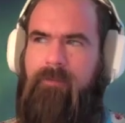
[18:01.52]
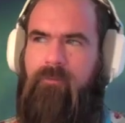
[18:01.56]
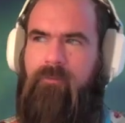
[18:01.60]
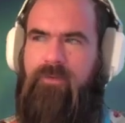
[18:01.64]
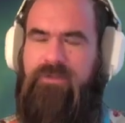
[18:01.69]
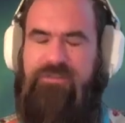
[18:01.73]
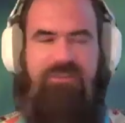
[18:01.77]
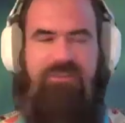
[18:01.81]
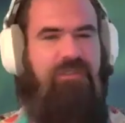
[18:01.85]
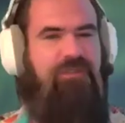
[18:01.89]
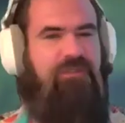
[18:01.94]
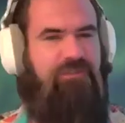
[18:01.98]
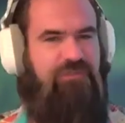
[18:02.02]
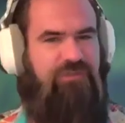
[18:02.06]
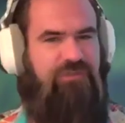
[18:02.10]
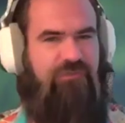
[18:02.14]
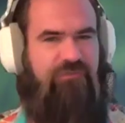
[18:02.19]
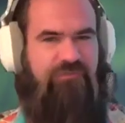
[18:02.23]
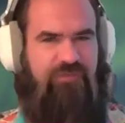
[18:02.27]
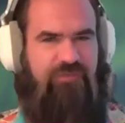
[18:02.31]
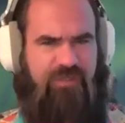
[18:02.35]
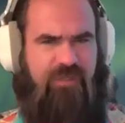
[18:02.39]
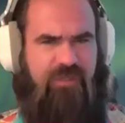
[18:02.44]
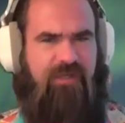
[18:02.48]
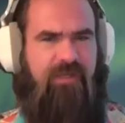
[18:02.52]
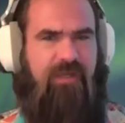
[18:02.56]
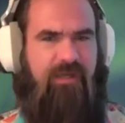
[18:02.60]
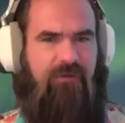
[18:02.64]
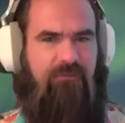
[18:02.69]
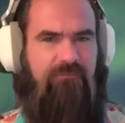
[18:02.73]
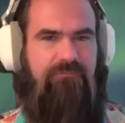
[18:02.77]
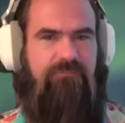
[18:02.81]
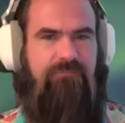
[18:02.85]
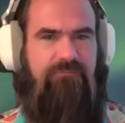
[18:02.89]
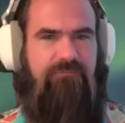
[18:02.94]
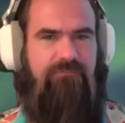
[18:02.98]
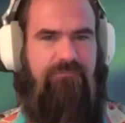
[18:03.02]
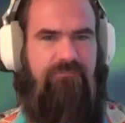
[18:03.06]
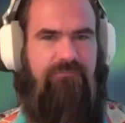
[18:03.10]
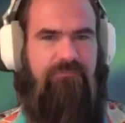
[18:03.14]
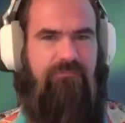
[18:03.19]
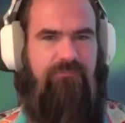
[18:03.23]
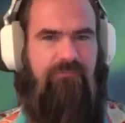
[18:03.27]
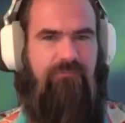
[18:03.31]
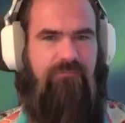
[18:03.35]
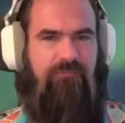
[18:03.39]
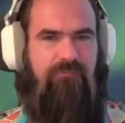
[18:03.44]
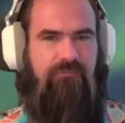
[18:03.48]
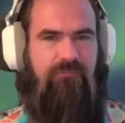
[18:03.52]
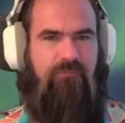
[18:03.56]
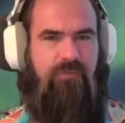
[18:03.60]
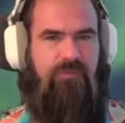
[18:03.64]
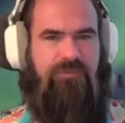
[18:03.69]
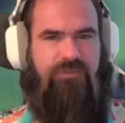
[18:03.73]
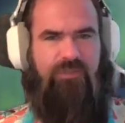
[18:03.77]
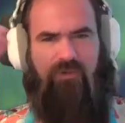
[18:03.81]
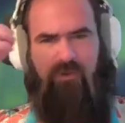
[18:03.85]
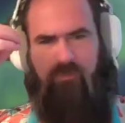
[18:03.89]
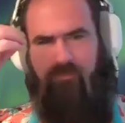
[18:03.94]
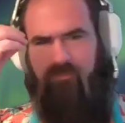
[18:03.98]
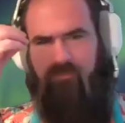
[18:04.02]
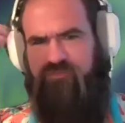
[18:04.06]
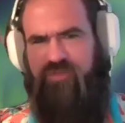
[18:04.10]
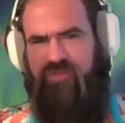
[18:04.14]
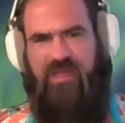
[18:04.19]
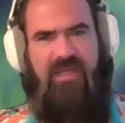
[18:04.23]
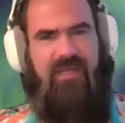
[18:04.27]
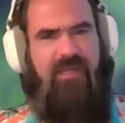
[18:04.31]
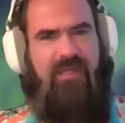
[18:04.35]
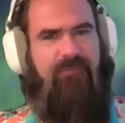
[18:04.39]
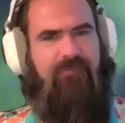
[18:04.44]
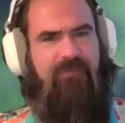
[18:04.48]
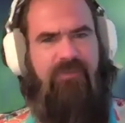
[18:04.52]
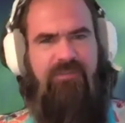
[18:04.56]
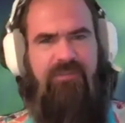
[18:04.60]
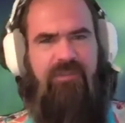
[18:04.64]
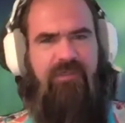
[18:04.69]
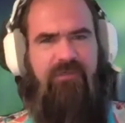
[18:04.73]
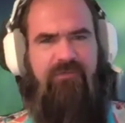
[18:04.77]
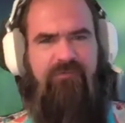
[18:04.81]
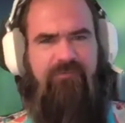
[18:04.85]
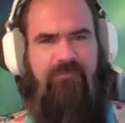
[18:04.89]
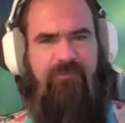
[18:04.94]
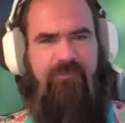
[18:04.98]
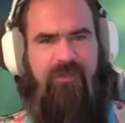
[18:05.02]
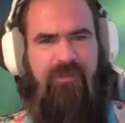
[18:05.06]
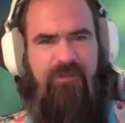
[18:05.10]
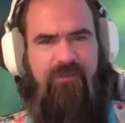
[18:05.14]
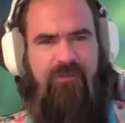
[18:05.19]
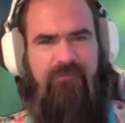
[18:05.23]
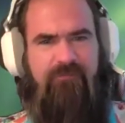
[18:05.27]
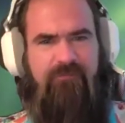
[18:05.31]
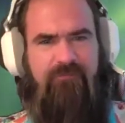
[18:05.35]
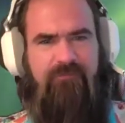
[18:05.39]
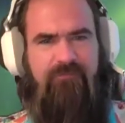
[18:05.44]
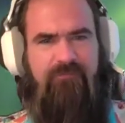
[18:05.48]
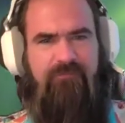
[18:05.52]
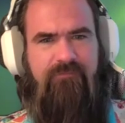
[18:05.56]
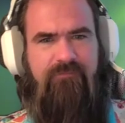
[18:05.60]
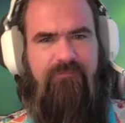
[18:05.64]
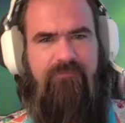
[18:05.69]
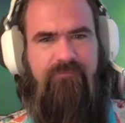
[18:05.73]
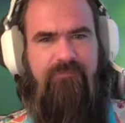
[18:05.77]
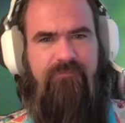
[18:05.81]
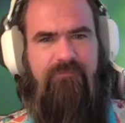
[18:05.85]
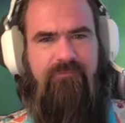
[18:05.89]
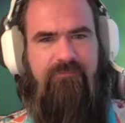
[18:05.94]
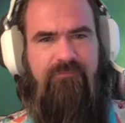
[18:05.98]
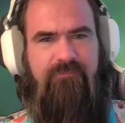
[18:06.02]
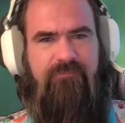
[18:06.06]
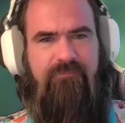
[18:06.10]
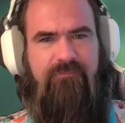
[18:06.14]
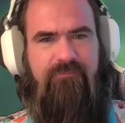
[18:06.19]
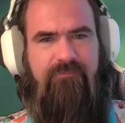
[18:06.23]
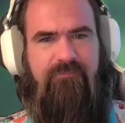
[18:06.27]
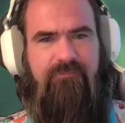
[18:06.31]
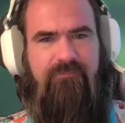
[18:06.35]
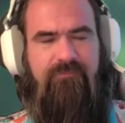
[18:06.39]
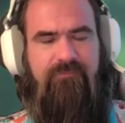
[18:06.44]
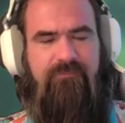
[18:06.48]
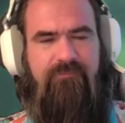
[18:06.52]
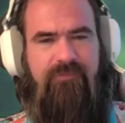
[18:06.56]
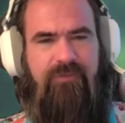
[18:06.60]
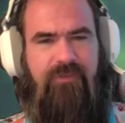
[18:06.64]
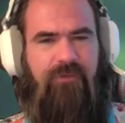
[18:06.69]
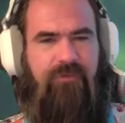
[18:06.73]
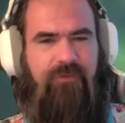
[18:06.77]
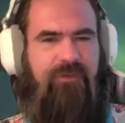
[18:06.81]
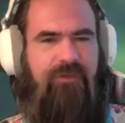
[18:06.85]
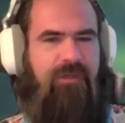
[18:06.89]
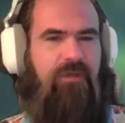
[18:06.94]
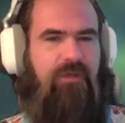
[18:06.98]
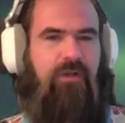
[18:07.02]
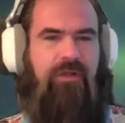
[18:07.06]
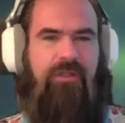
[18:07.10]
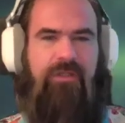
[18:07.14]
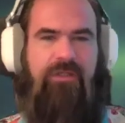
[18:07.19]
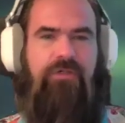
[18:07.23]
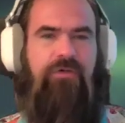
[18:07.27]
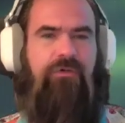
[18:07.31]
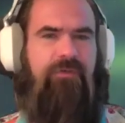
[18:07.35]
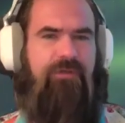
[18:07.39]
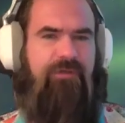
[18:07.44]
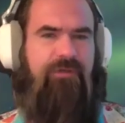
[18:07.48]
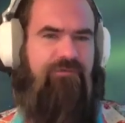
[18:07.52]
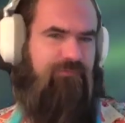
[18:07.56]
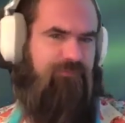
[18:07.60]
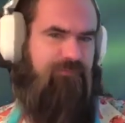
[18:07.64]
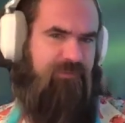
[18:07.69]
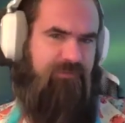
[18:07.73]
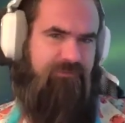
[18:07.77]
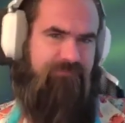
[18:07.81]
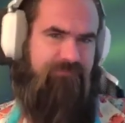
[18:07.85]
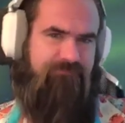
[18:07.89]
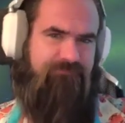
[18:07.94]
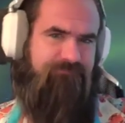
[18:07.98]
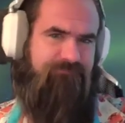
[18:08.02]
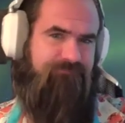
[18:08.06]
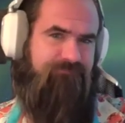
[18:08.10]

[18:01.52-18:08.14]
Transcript: We tend to just yin out. We tend to almost get hypnotized by them. You know, they call it charisma.